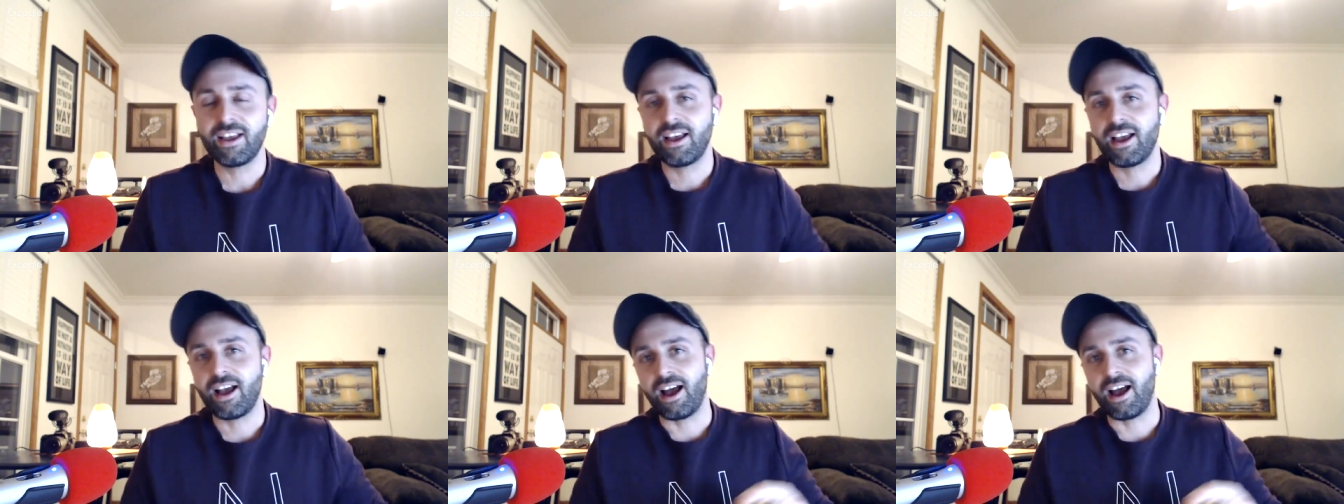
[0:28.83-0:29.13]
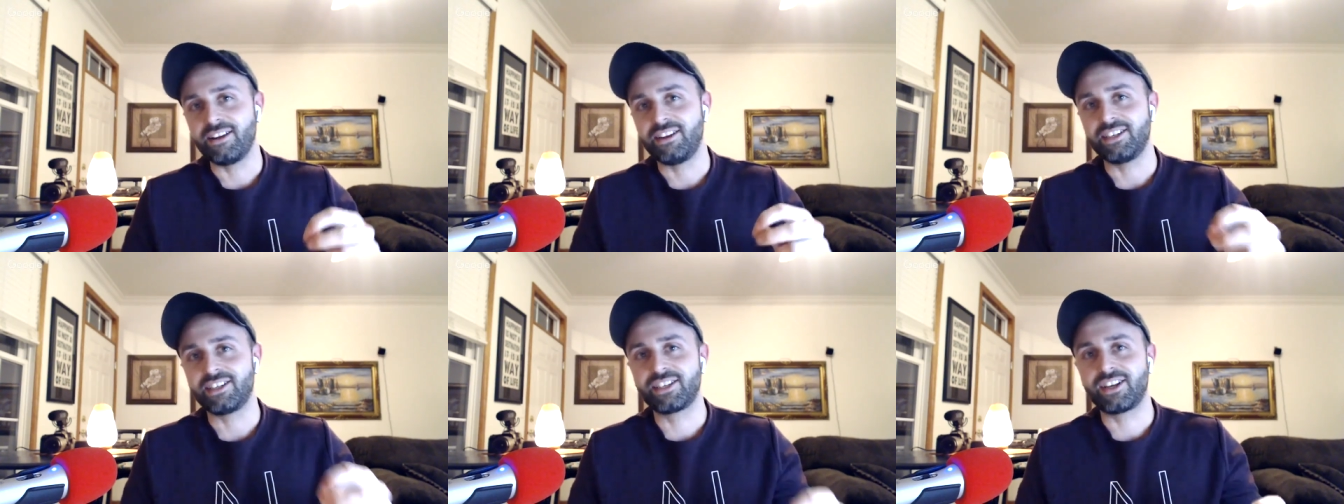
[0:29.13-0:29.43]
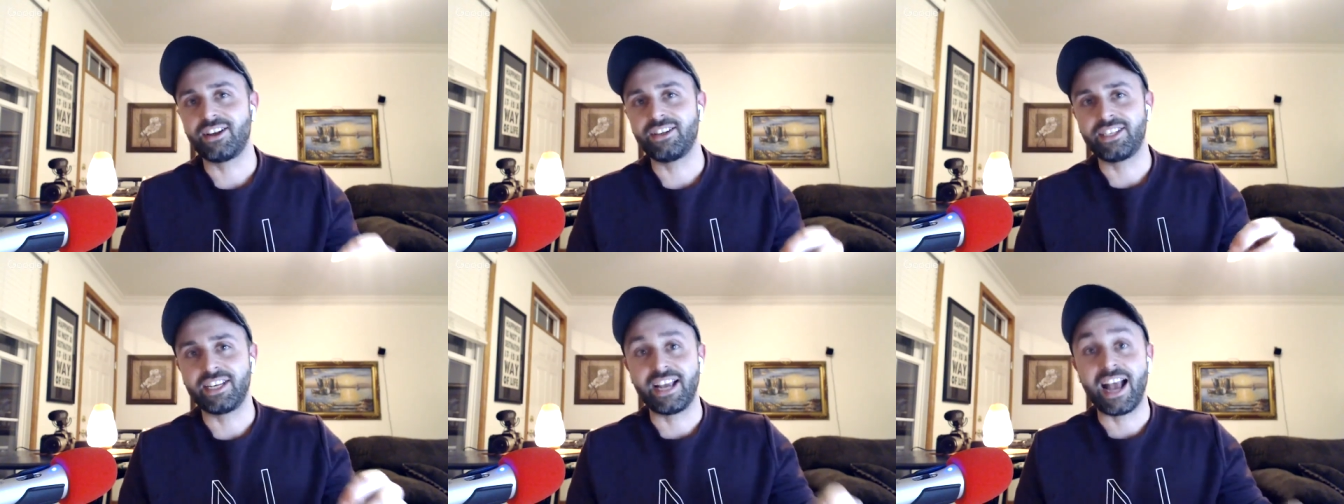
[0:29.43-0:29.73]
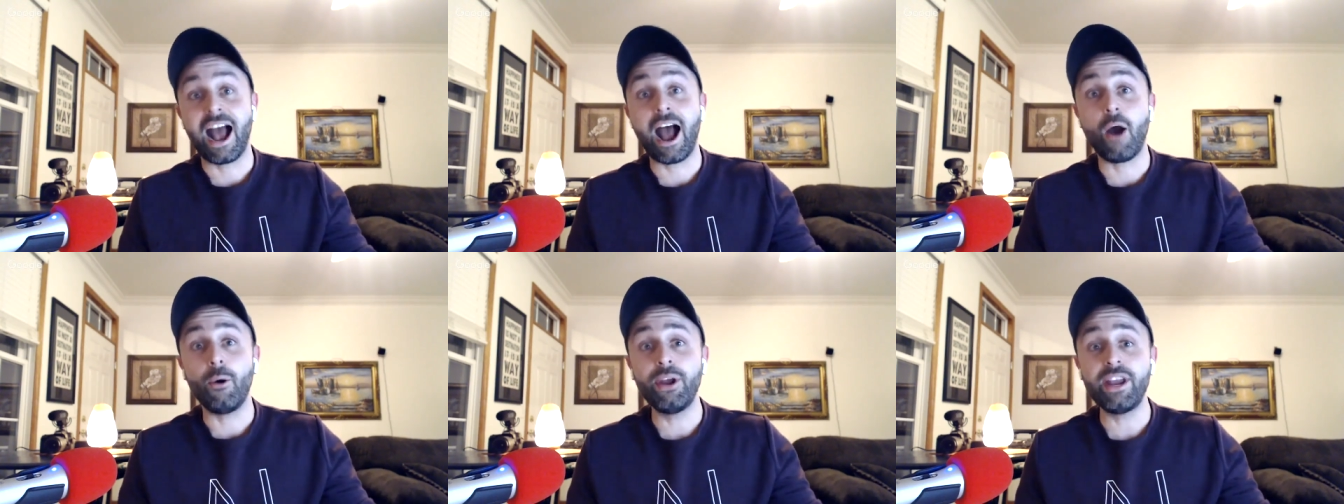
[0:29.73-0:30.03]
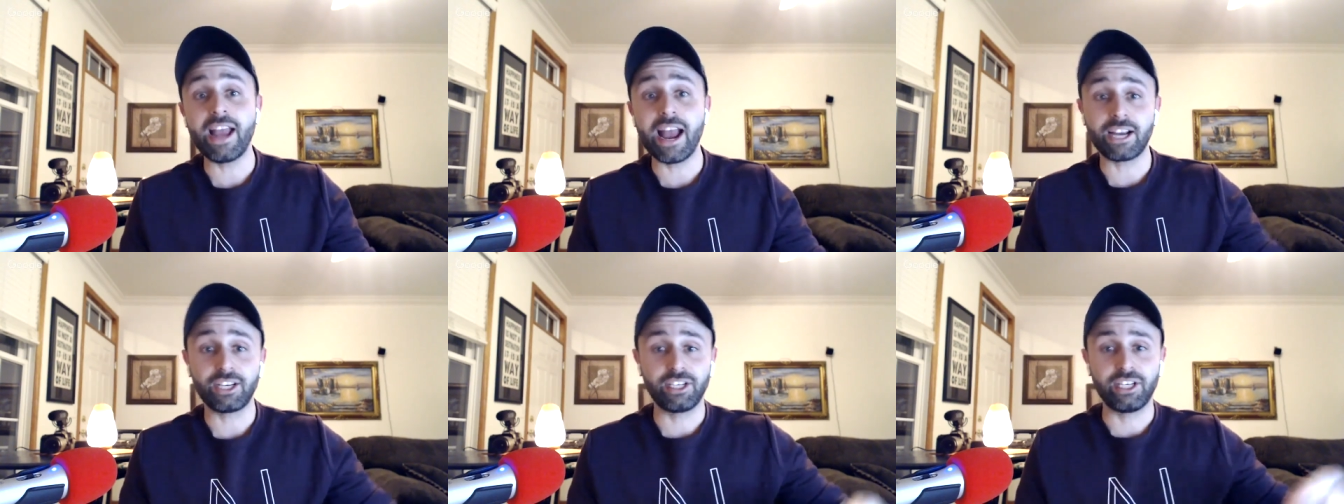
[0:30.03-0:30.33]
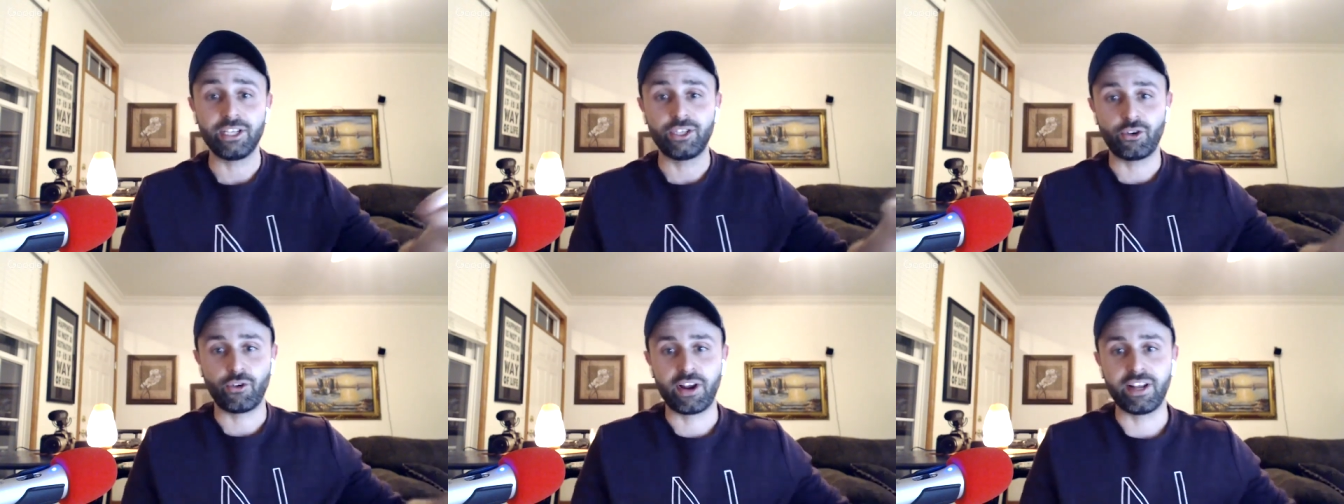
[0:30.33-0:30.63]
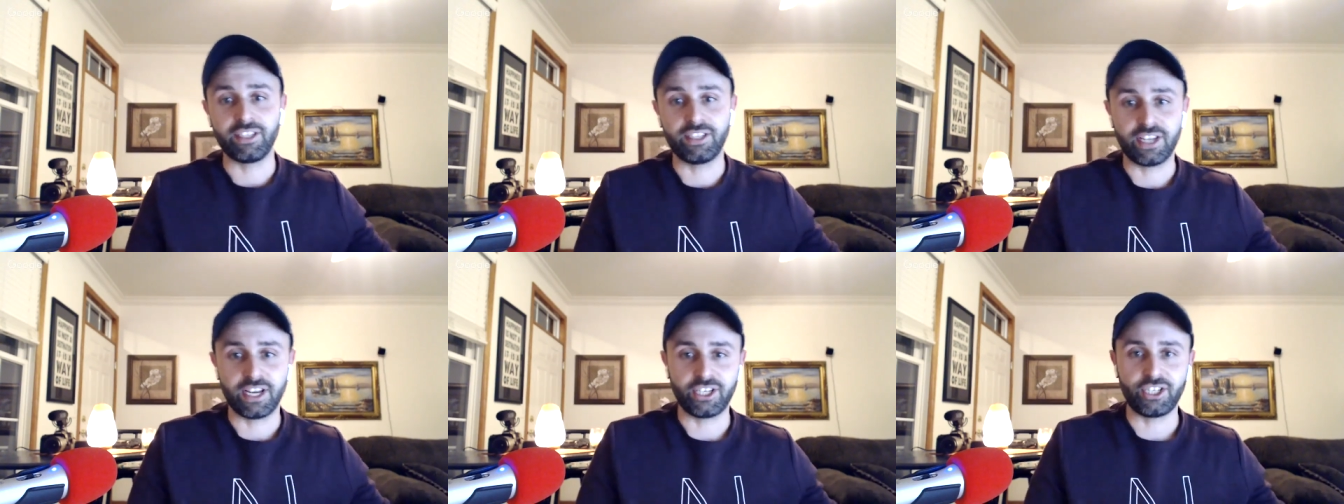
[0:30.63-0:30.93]
uh, discussing how he actually
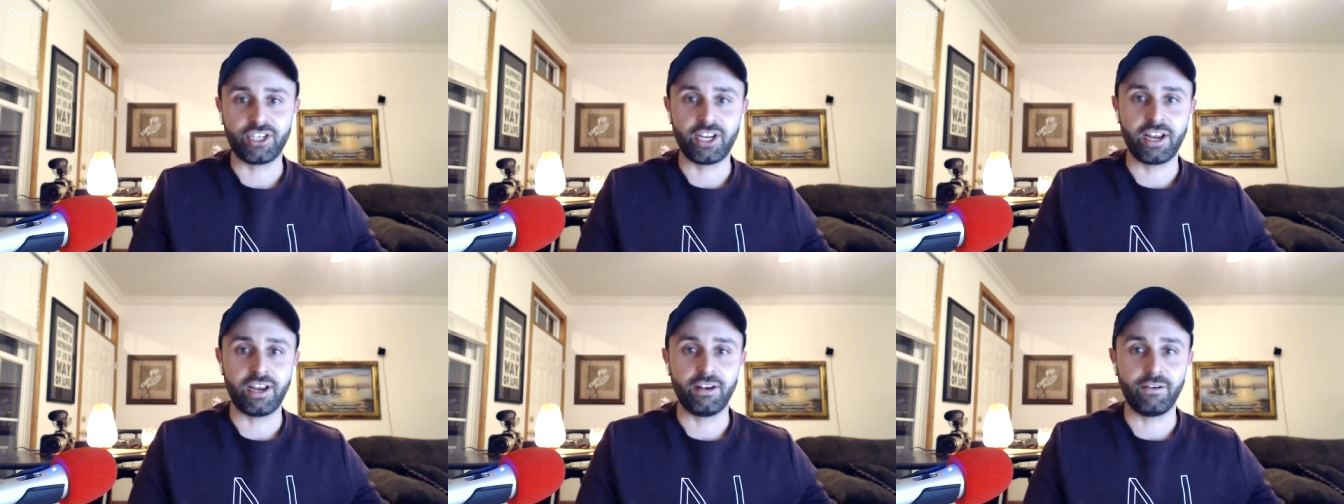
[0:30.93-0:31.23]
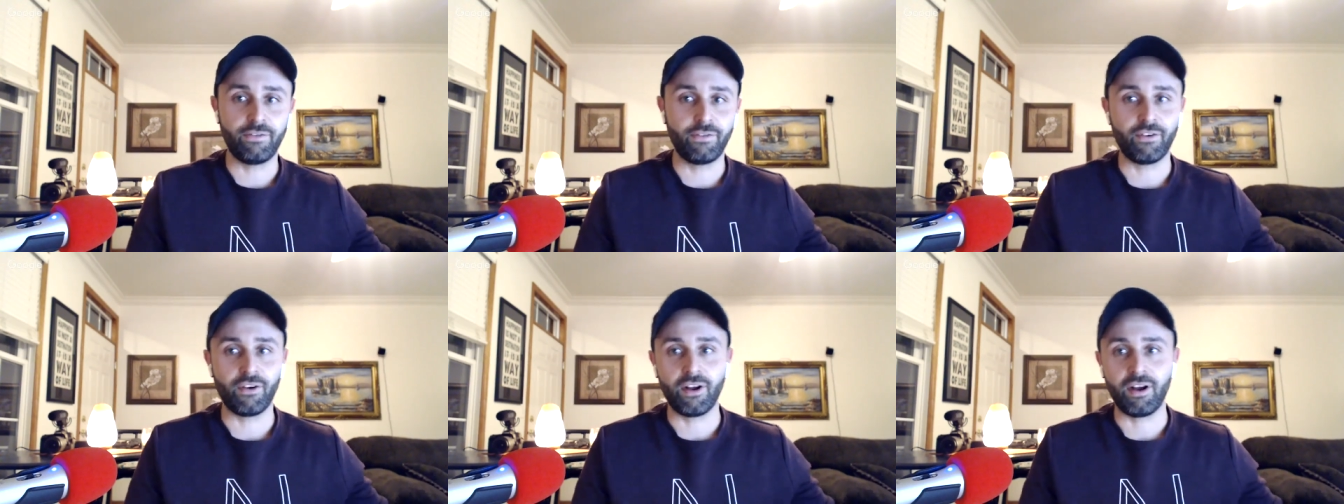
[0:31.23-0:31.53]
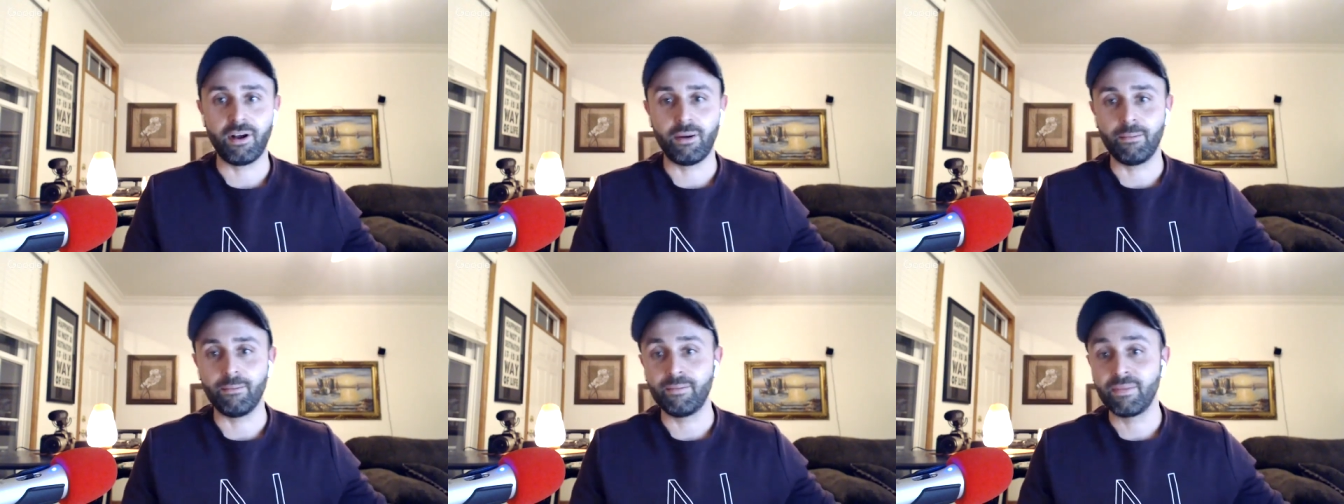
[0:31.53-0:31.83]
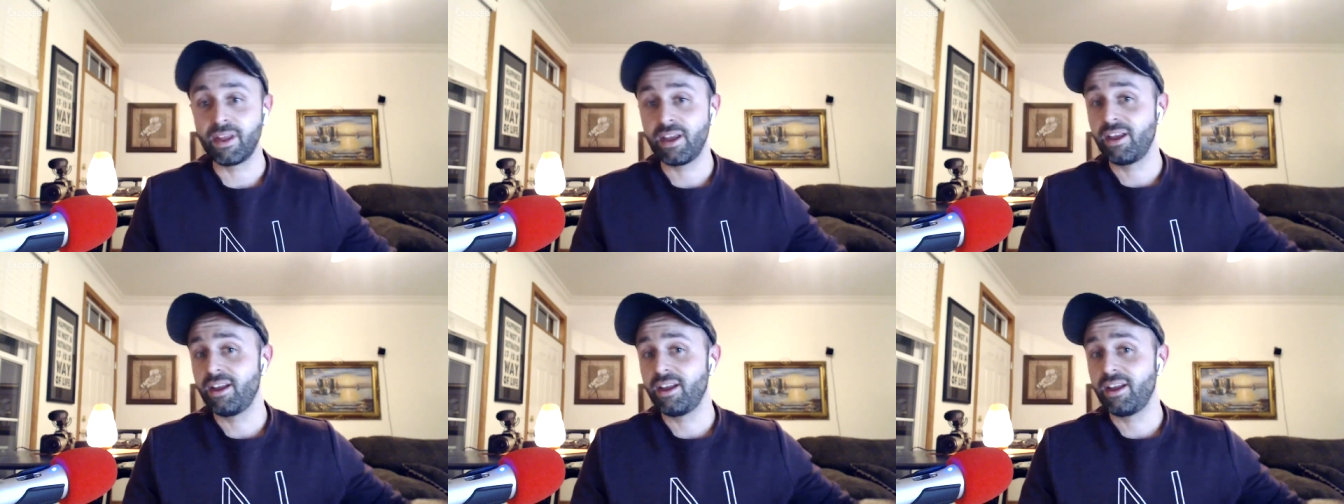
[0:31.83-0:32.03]
transitioned from